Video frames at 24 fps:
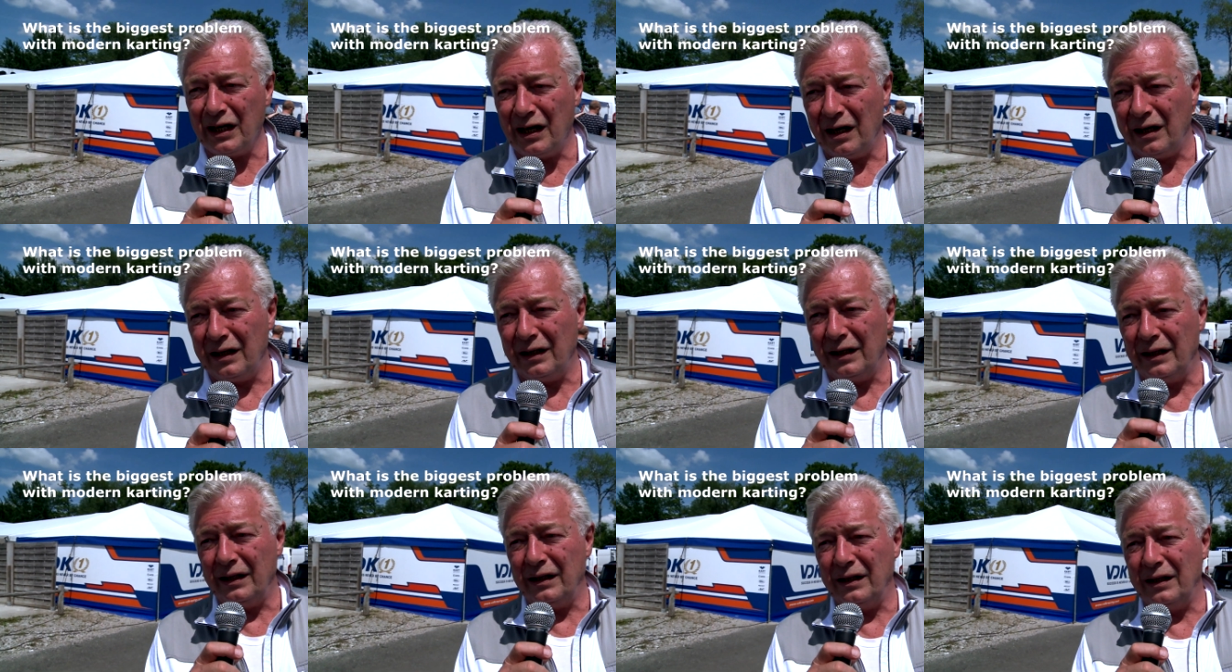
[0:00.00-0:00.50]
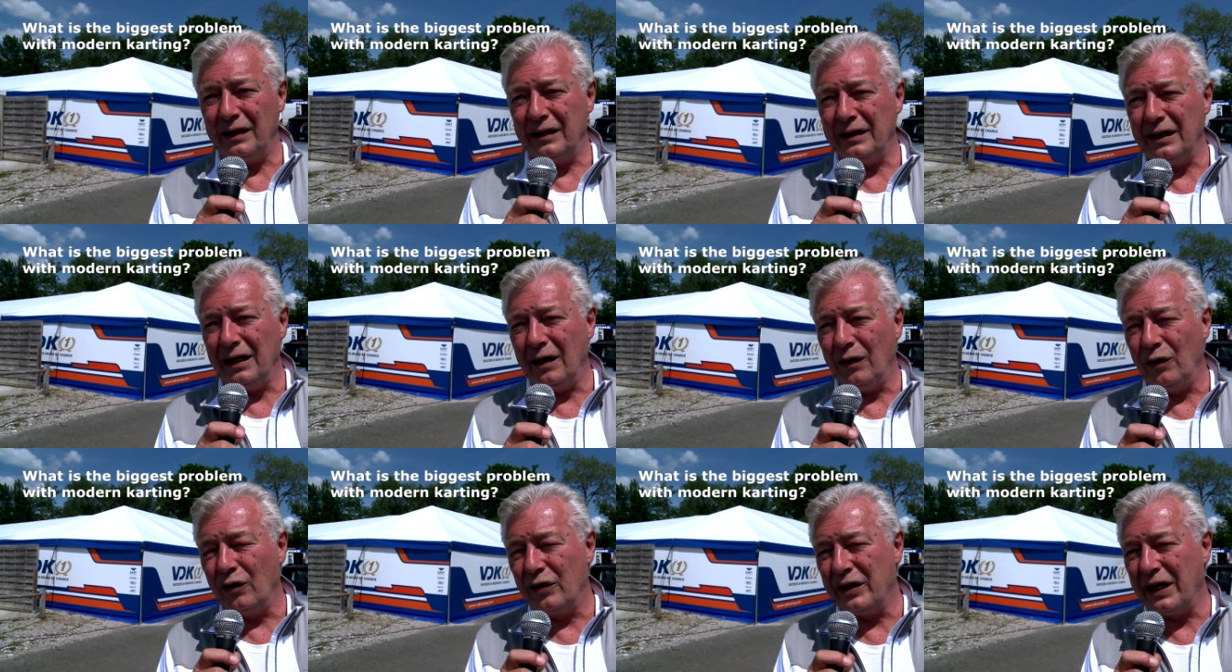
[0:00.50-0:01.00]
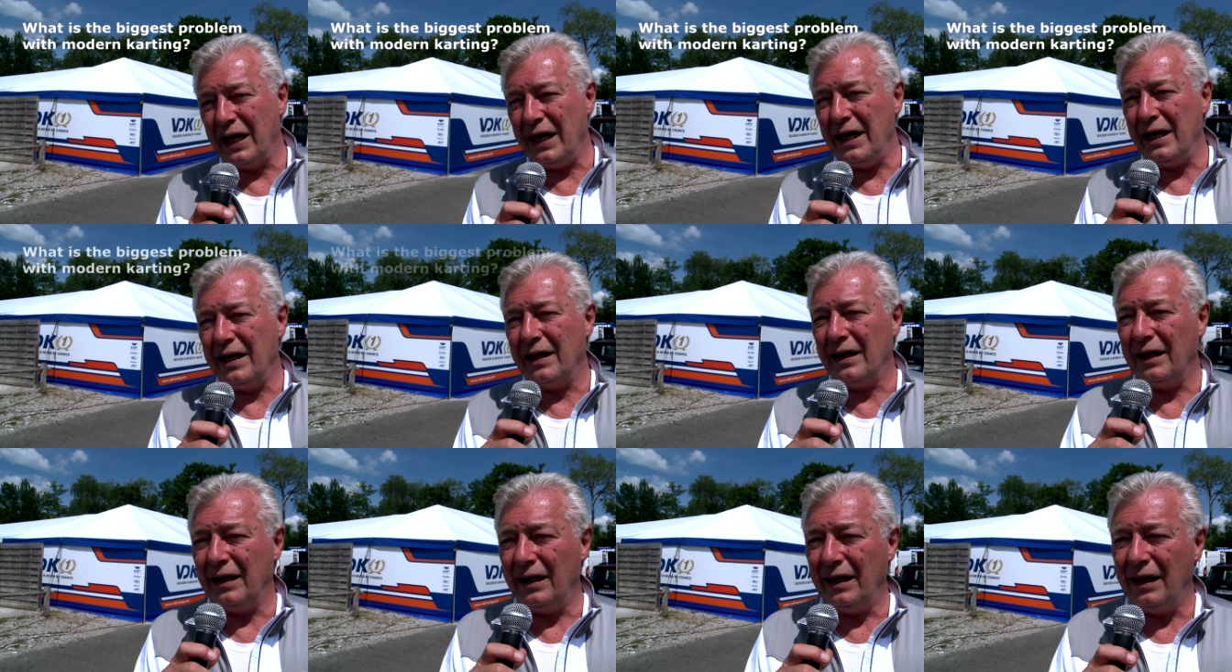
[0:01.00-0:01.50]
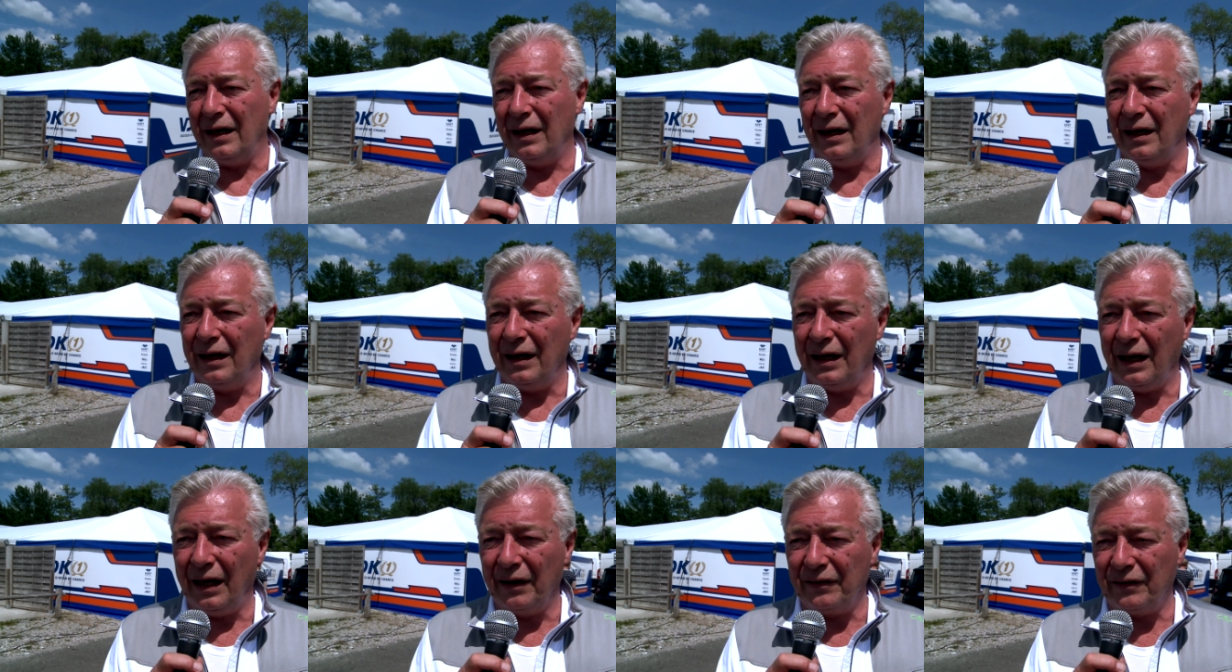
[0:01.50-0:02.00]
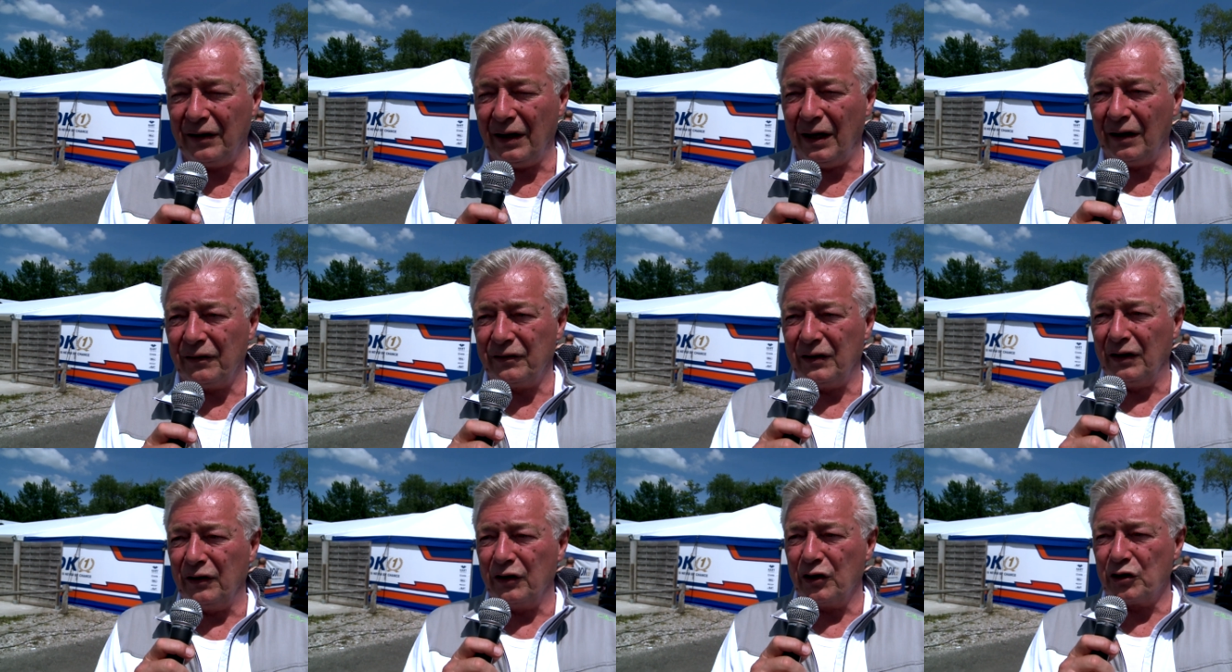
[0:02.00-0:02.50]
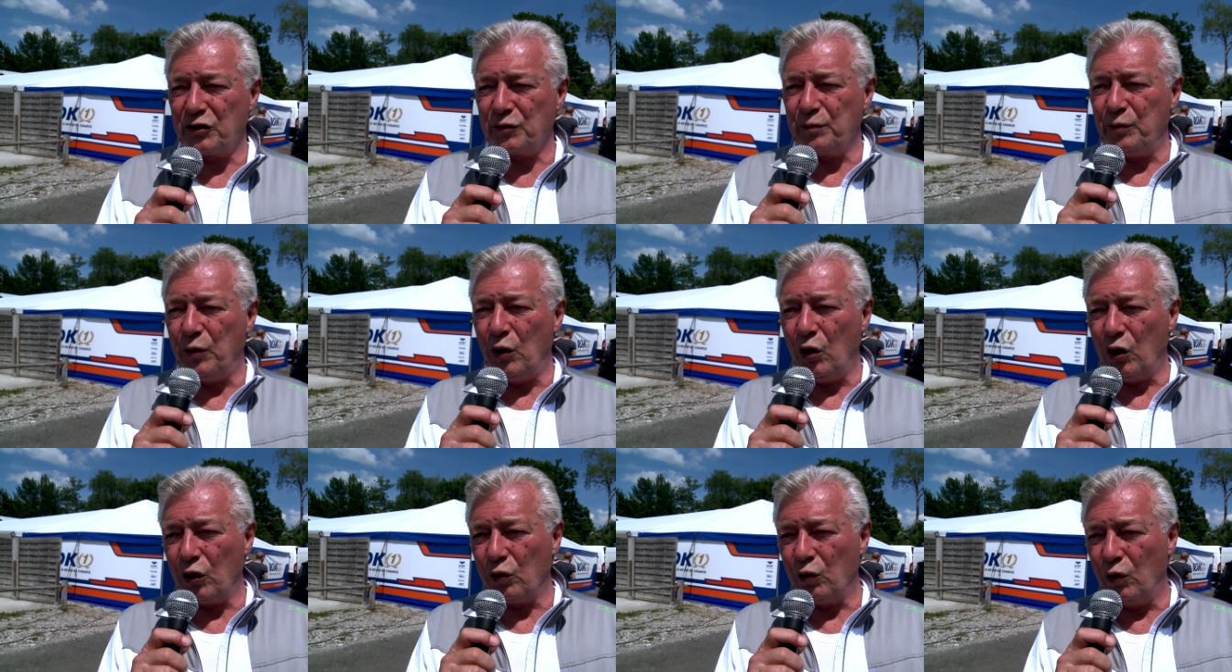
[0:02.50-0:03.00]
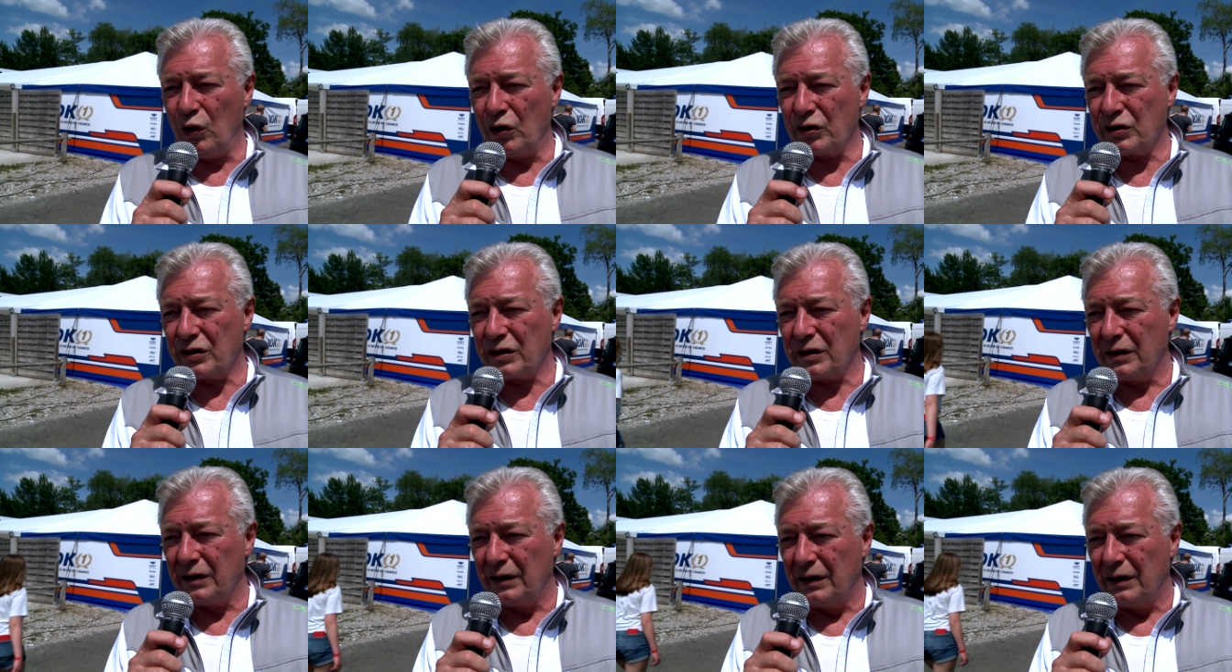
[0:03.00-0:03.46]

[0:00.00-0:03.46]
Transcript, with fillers: uh, yeah, okay, uh, I, th I think the sport was